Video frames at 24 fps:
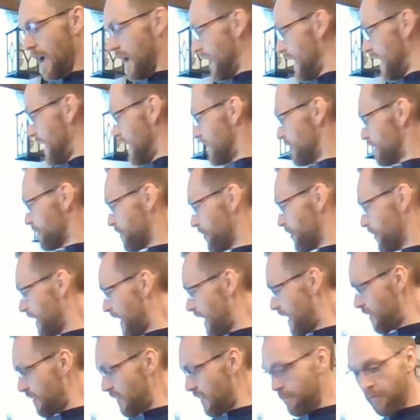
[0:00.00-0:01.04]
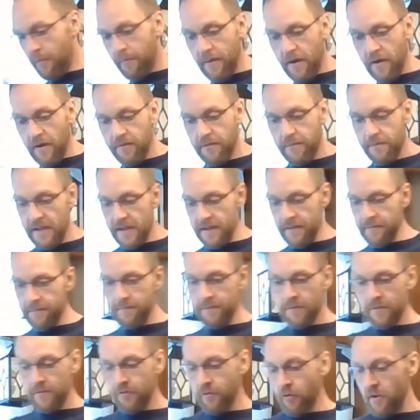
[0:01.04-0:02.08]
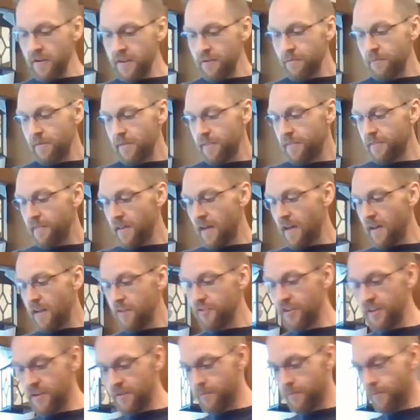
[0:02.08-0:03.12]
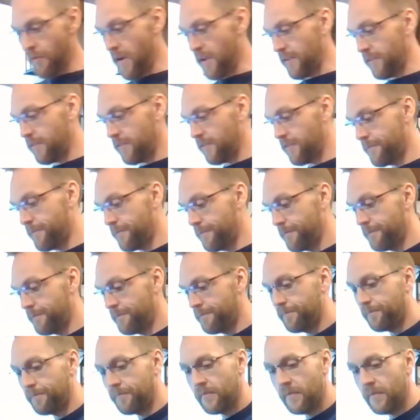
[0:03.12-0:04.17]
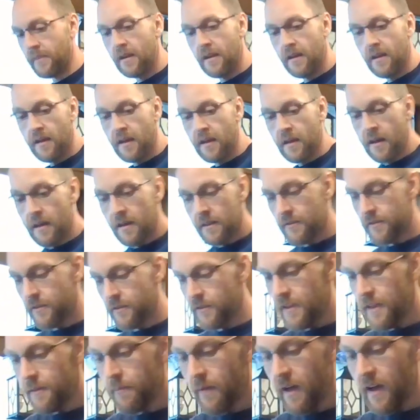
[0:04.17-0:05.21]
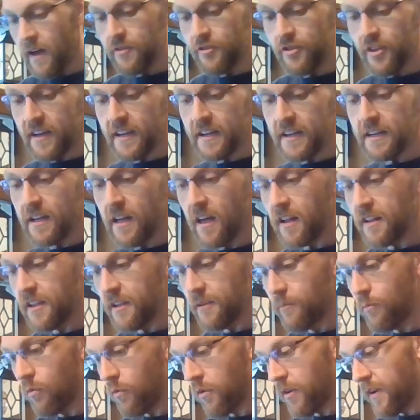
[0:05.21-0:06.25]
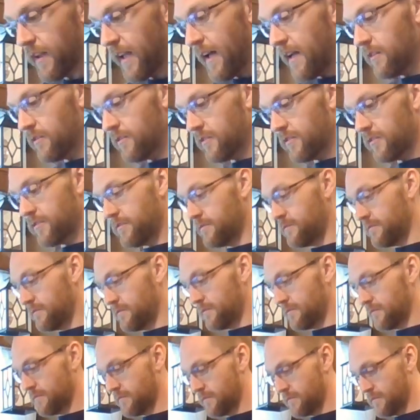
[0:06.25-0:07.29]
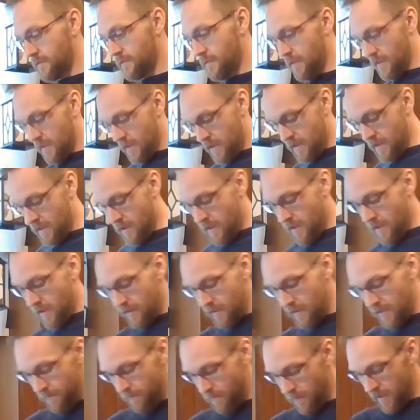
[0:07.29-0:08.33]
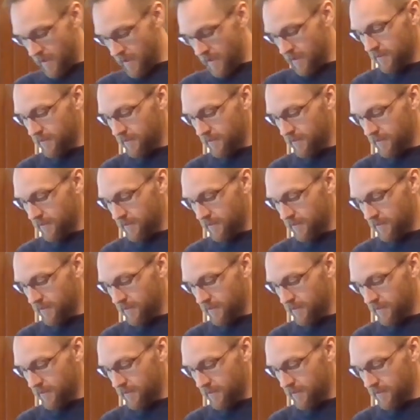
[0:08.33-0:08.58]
And I'll show you how I prepare the meat, starting with chicken breast. So get my chicken cutting board out. Get my